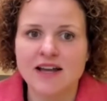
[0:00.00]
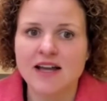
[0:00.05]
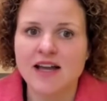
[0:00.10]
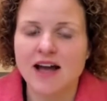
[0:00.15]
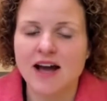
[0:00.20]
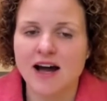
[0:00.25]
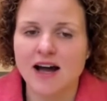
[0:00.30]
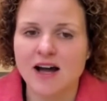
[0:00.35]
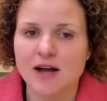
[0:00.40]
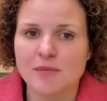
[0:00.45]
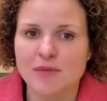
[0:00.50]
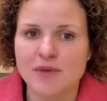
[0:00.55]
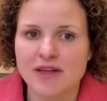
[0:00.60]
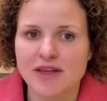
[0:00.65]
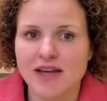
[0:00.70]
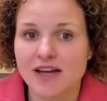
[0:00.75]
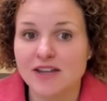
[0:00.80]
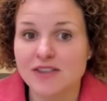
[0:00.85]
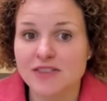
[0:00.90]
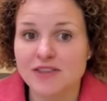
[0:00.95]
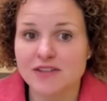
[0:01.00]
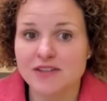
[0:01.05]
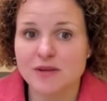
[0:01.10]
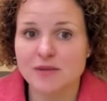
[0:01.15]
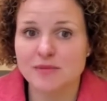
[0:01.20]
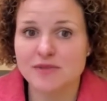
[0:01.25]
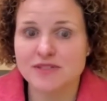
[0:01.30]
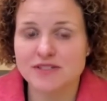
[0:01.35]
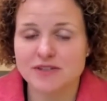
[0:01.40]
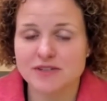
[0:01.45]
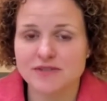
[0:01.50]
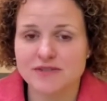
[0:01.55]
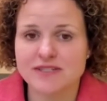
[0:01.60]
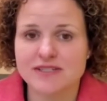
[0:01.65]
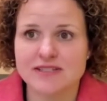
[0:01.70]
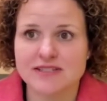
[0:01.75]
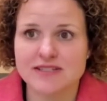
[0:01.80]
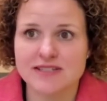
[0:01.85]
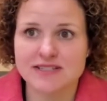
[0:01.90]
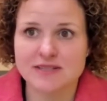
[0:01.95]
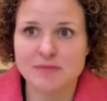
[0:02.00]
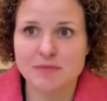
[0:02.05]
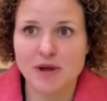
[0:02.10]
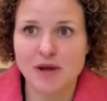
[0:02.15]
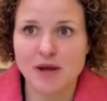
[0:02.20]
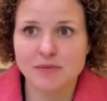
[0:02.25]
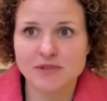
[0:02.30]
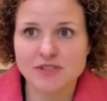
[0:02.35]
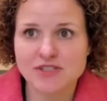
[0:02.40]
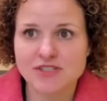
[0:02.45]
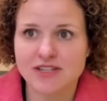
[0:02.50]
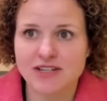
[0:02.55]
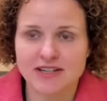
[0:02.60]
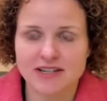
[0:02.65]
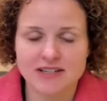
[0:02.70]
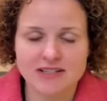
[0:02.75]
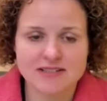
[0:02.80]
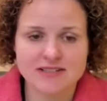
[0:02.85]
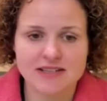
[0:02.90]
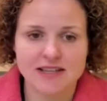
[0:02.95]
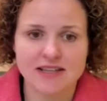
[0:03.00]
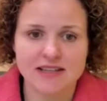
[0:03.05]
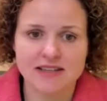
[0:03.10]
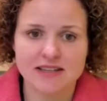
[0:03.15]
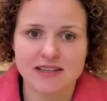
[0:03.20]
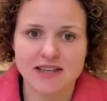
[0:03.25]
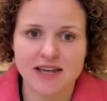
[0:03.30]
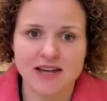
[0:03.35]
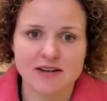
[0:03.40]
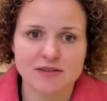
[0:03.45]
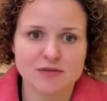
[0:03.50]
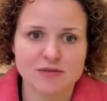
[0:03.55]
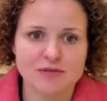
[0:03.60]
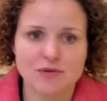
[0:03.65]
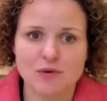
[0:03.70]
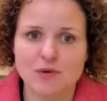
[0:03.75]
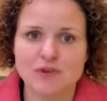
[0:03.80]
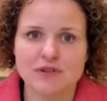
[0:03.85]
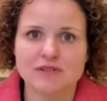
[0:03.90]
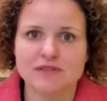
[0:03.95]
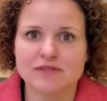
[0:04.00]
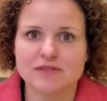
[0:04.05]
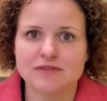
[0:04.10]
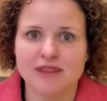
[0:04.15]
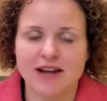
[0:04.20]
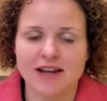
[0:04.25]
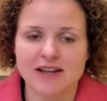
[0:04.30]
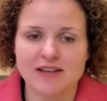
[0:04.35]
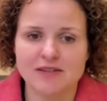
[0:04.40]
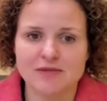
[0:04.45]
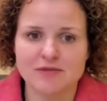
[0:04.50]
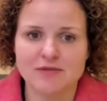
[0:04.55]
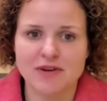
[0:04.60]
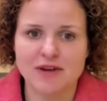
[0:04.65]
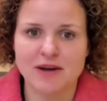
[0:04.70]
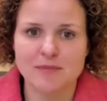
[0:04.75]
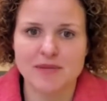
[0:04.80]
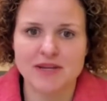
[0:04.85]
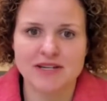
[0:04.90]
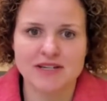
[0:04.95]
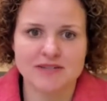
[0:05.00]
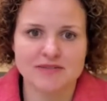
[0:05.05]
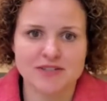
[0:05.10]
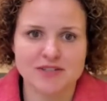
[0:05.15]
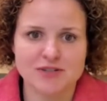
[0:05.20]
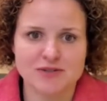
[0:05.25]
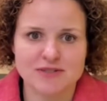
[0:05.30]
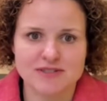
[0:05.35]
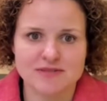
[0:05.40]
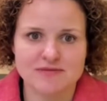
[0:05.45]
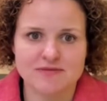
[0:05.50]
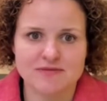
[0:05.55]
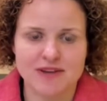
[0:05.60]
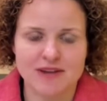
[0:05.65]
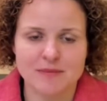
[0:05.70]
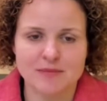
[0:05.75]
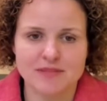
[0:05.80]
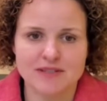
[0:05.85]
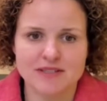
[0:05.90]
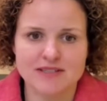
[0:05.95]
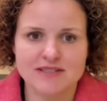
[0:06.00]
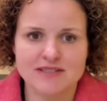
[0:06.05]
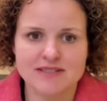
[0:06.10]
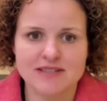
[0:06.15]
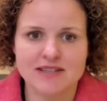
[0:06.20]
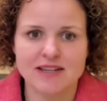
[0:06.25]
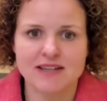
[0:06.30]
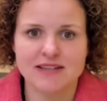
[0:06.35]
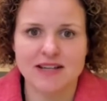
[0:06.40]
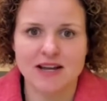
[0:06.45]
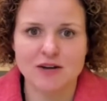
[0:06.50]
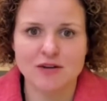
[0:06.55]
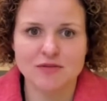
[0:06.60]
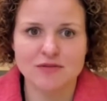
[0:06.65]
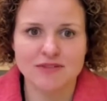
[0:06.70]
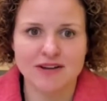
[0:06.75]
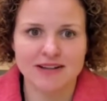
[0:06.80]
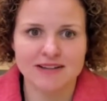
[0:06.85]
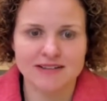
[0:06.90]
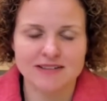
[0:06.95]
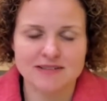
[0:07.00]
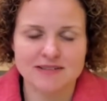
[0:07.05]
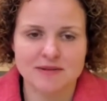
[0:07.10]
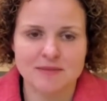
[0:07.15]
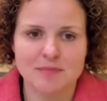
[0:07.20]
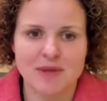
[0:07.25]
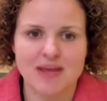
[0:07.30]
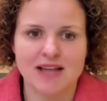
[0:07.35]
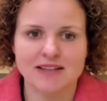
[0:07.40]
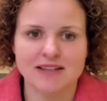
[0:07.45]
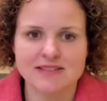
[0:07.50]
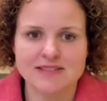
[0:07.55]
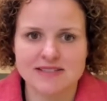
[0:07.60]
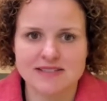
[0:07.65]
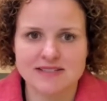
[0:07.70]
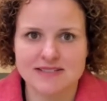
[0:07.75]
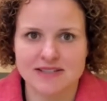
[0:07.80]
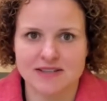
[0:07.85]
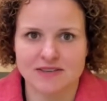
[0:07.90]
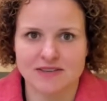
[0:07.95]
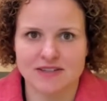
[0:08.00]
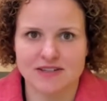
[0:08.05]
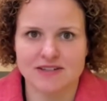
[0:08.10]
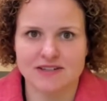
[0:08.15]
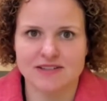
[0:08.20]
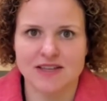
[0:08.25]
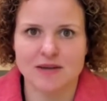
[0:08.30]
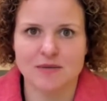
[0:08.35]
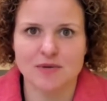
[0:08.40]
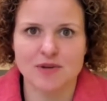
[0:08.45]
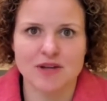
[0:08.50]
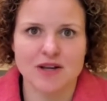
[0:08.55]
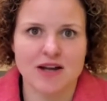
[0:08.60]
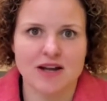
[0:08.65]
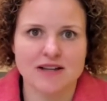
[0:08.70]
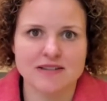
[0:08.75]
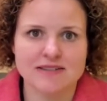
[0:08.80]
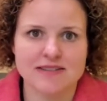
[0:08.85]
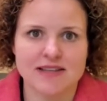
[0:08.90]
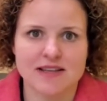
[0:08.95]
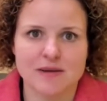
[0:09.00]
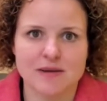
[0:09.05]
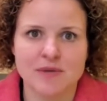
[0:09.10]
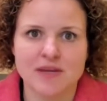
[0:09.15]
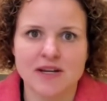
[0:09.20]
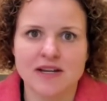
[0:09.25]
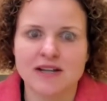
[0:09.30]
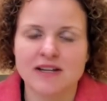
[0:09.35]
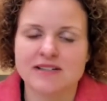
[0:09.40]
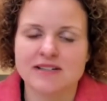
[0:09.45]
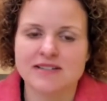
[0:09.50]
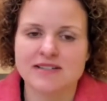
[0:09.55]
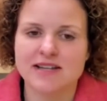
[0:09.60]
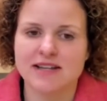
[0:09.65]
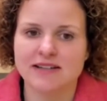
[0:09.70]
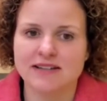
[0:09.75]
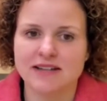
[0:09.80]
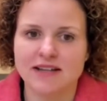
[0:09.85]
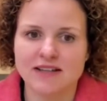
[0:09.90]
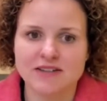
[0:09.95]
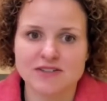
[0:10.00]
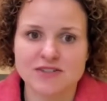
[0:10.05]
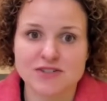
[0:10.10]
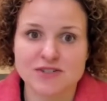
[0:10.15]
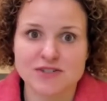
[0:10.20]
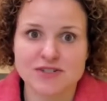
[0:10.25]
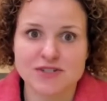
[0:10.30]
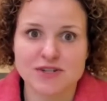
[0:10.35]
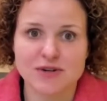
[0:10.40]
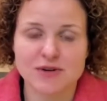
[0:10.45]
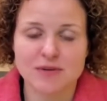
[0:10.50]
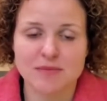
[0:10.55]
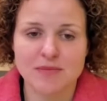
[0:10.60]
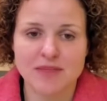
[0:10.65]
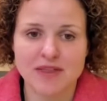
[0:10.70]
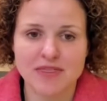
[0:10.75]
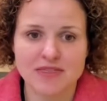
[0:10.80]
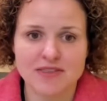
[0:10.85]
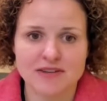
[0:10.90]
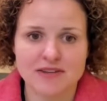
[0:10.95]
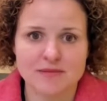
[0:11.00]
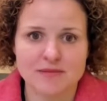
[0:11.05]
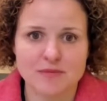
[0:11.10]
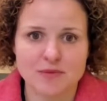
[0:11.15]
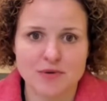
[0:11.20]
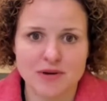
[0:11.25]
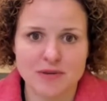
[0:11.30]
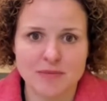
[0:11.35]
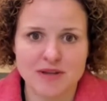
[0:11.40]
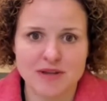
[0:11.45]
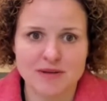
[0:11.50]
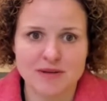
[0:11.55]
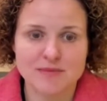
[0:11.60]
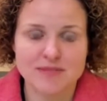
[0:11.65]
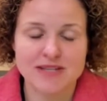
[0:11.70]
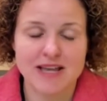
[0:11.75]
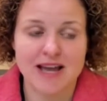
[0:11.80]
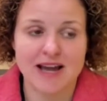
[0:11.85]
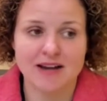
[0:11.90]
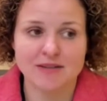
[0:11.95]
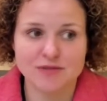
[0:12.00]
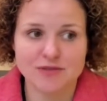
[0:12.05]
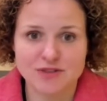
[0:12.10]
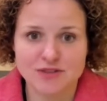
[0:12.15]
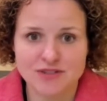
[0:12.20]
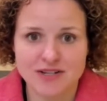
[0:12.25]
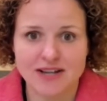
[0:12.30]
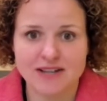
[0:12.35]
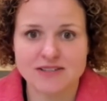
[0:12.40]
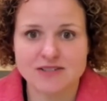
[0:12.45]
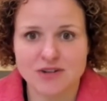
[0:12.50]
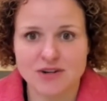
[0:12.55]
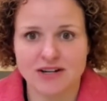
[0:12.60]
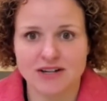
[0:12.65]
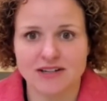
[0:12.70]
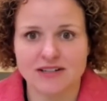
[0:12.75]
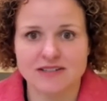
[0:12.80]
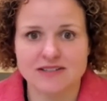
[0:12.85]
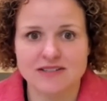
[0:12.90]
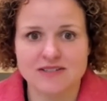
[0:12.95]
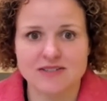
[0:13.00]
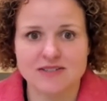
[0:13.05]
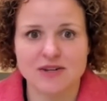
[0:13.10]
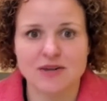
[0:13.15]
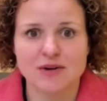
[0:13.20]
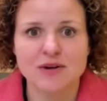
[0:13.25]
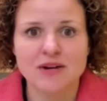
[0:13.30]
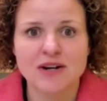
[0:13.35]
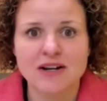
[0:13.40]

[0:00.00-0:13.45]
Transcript: um, Health and Human Services has published data saying that four in five um, individuals and families can now find policies out there that will cost them $10 or so a month in premiums after tax credits. So